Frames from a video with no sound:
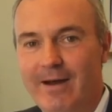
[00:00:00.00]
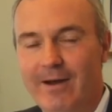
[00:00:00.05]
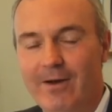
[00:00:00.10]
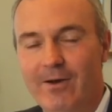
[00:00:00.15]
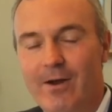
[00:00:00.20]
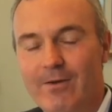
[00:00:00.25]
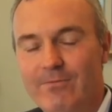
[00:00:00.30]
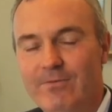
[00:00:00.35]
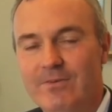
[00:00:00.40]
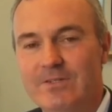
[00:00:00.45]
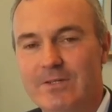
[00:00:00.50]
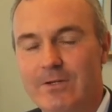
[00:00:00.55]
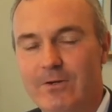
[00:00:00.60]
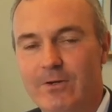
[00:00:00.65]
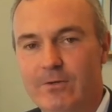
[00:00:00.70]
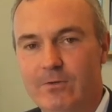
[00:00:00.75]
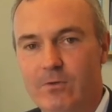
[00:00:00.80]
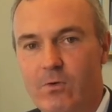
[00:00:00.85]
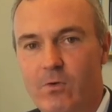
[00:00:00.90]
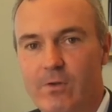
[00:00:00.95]
Our office
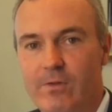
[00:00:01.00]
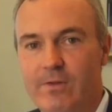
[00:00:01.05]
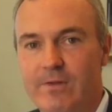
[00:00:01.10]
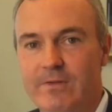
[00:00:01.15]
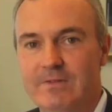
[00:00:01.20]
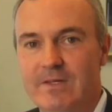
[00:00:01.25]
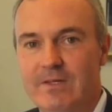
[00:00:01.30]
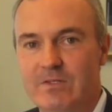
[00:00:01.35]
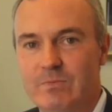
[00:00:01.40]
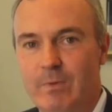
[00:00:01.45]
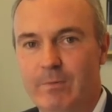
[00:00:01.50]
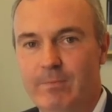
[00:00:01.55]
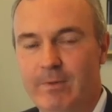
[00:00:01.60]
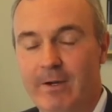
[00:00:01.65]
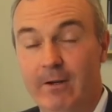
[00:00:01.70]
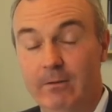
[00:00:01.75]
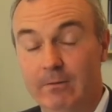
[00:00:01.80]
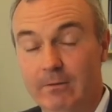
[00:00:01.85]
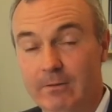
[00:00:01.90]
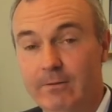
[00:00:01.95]
here in New Orleans has
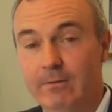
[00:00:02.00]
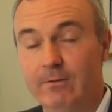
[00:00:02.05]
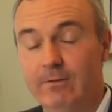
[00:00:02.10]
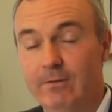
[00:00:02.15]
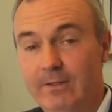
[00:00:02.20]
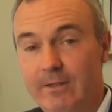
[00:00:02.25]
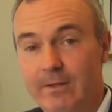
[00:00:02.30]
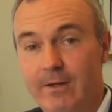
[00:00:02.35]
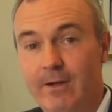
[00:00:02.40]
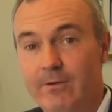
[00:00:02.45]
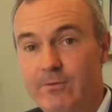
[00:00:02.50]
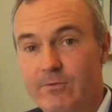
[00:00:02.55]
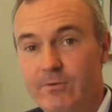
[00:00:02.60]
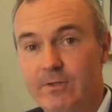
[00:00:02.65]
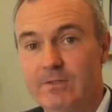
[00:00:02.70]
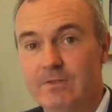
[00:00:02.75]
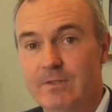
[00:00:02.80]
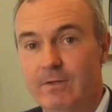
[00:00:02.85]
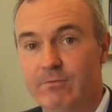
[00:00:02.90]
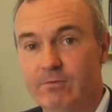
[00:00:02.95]
prepared literally
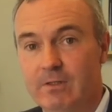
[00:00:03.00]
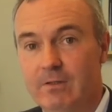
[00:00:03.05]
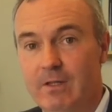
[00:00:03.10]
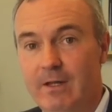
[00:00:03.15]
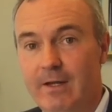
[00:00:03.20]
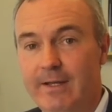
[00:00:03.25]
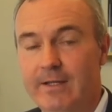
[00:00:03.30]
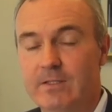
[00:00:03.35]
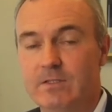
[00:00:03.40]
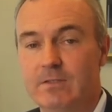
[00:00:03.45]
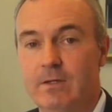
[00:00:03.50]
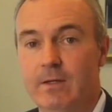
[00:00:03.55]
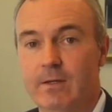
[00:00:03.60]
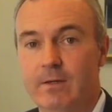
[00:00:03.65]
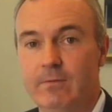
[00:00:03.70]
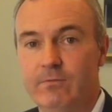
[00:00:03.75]
hundreds of clients